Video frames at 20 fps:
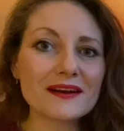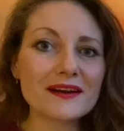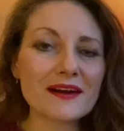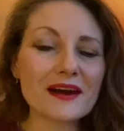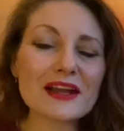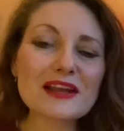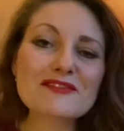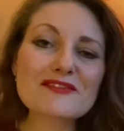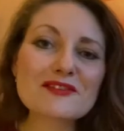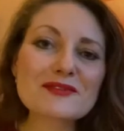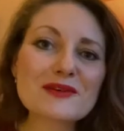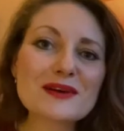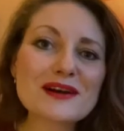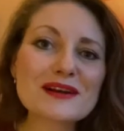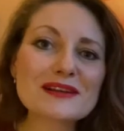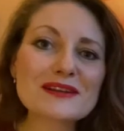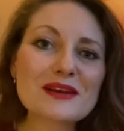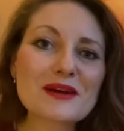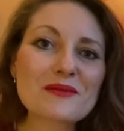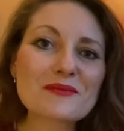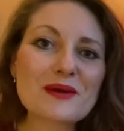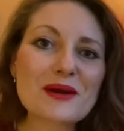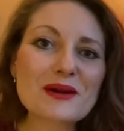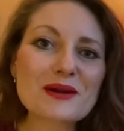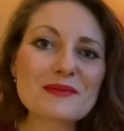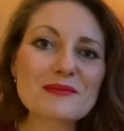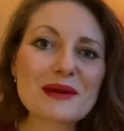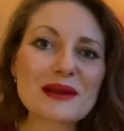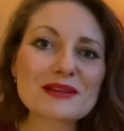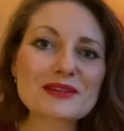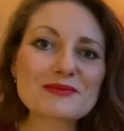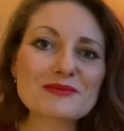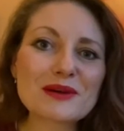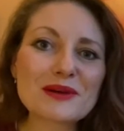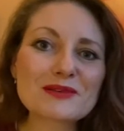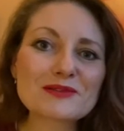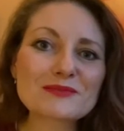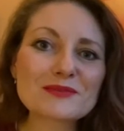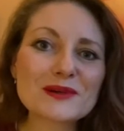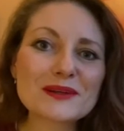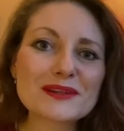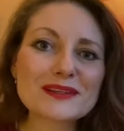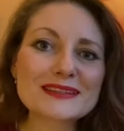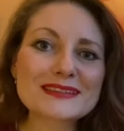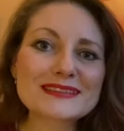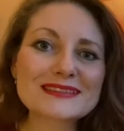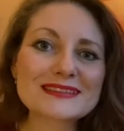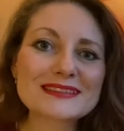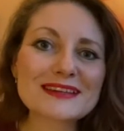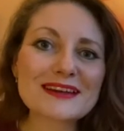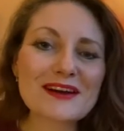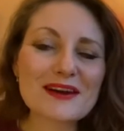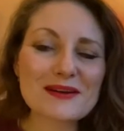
Hi everyone, welcome back to Bell's Books.